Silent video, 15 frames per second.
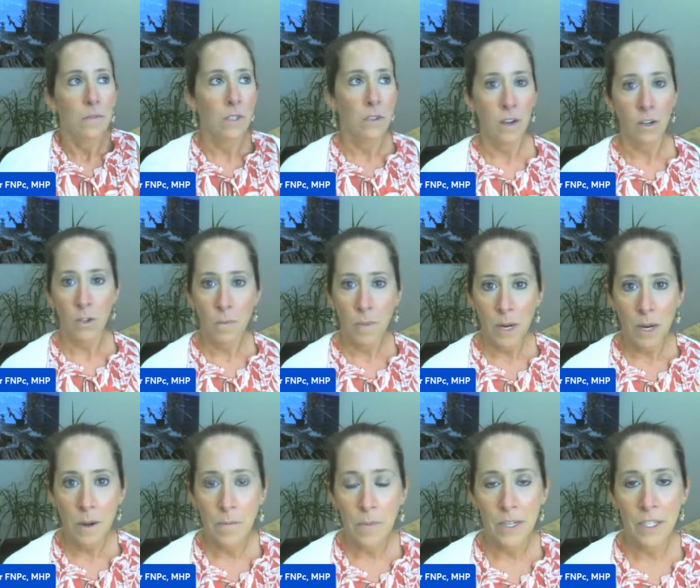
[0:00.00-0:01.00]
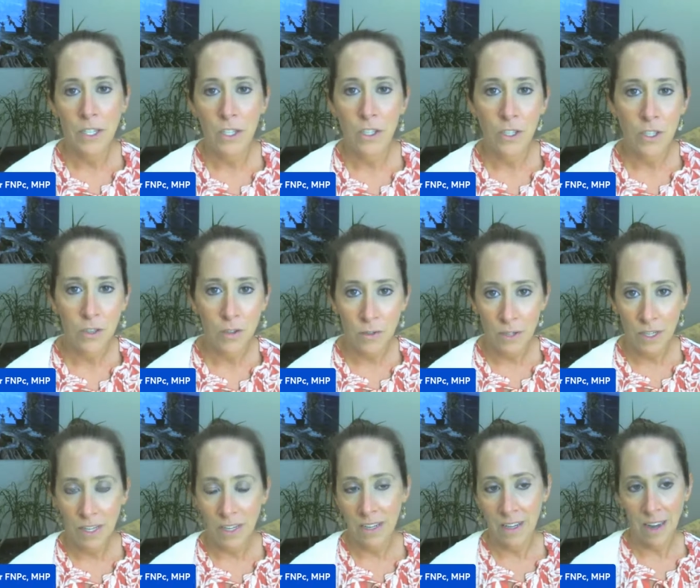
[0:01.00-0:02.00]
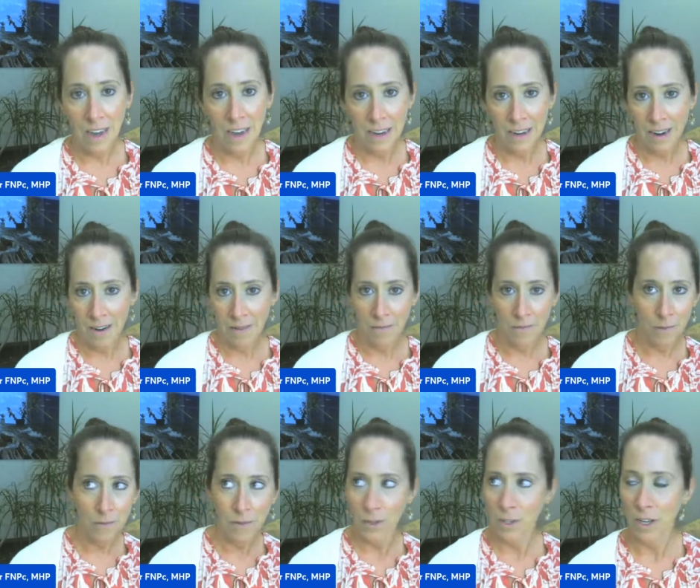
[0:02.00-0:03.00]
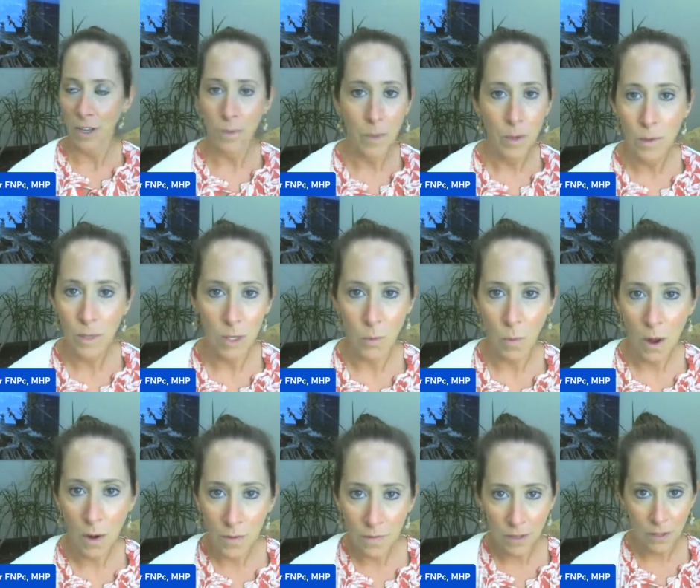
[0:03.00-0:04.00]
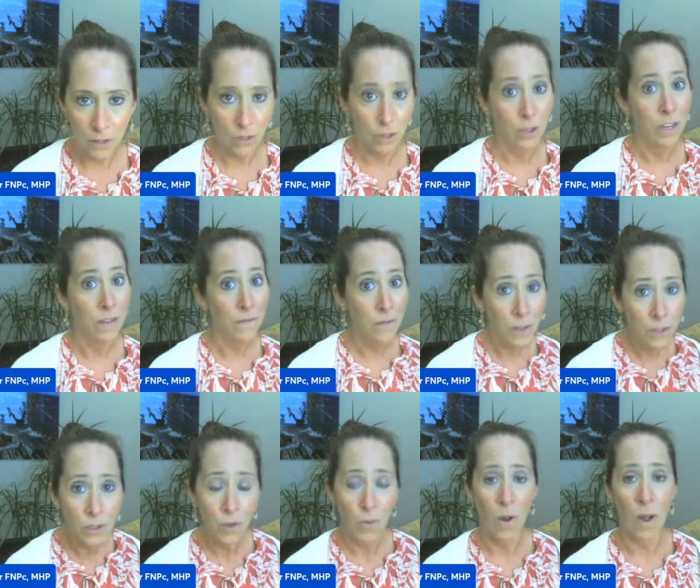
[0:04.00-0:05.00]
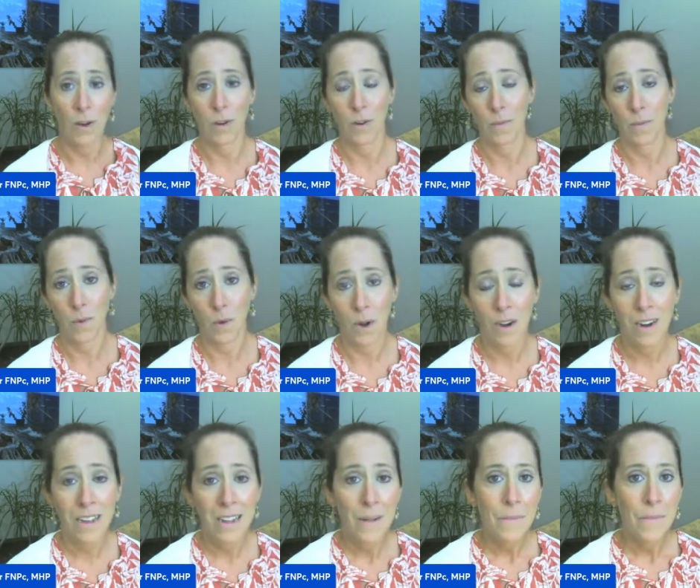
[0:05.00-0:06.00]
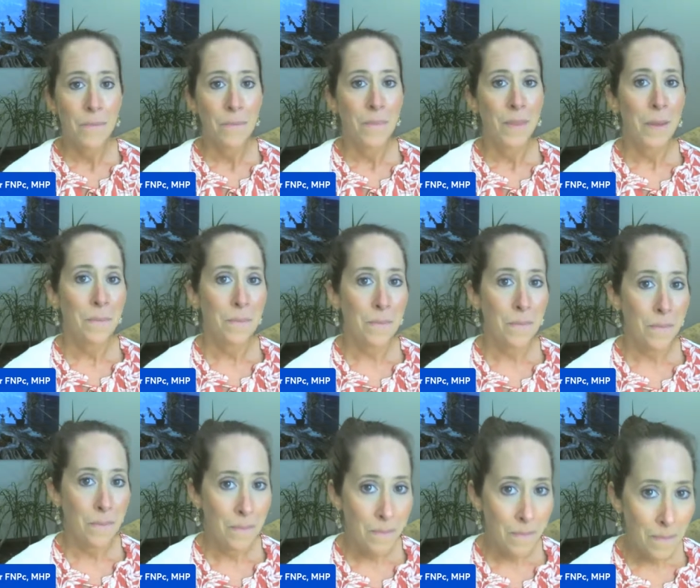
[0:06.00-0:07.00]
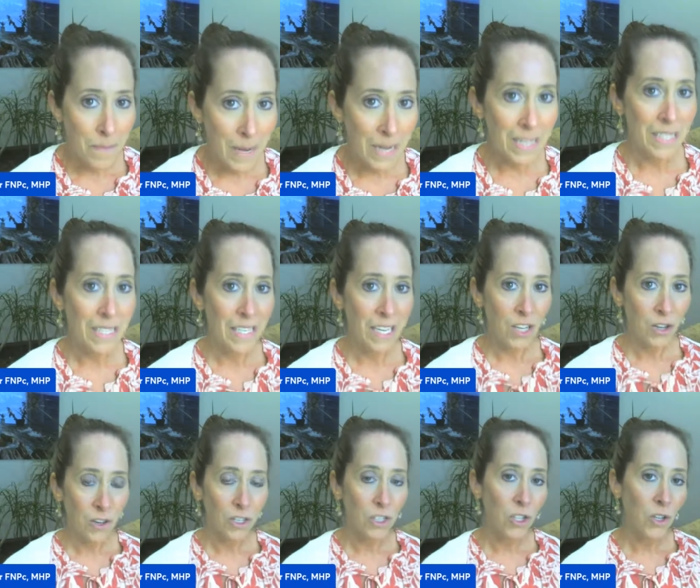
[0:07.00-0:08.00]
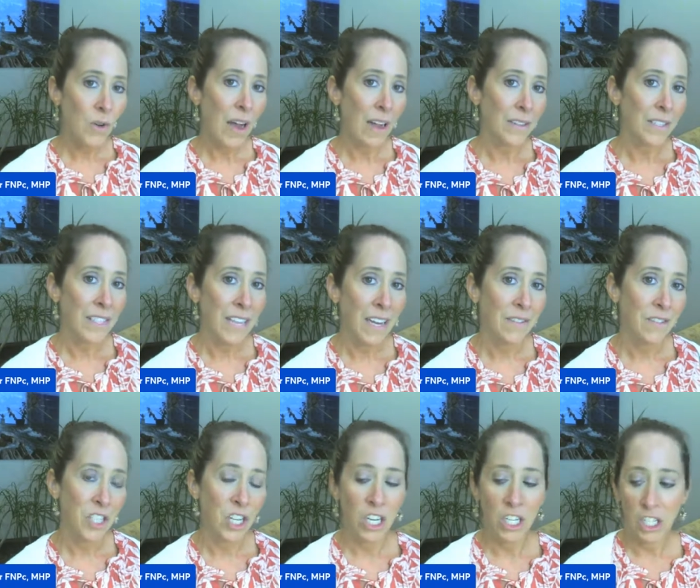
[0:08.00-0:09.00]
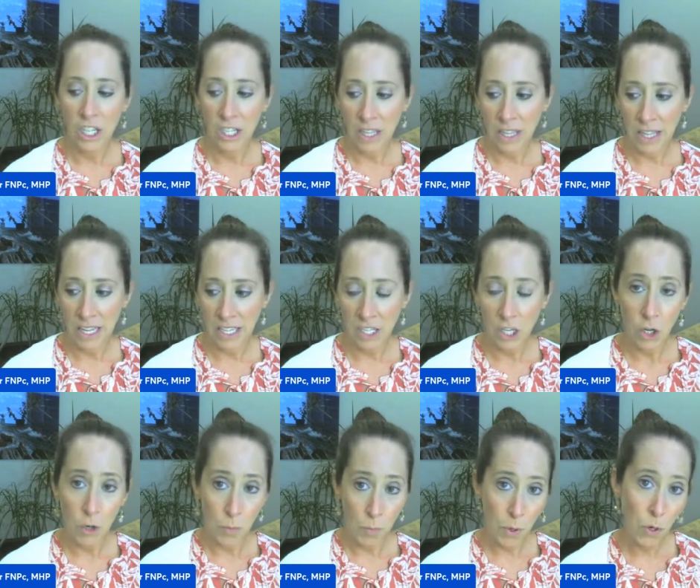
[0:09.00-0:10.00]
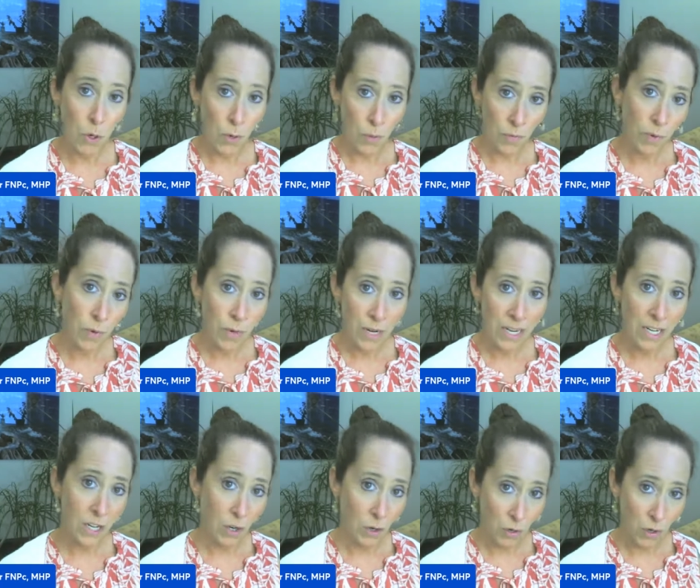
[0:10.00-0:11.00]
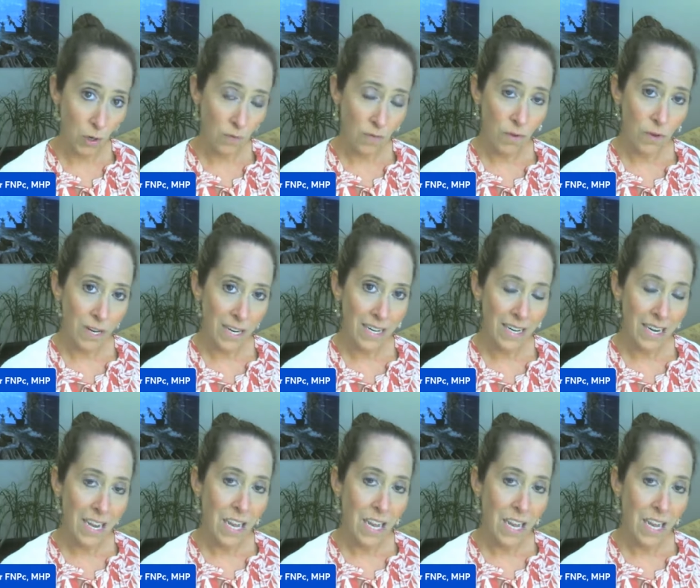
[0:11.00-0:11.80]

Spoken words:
Dr. Barry mentioned using a reverse osmosis water filter. You can filter water more. The biggest thing you can do outside of changing the things that you put your food in and cook your food in,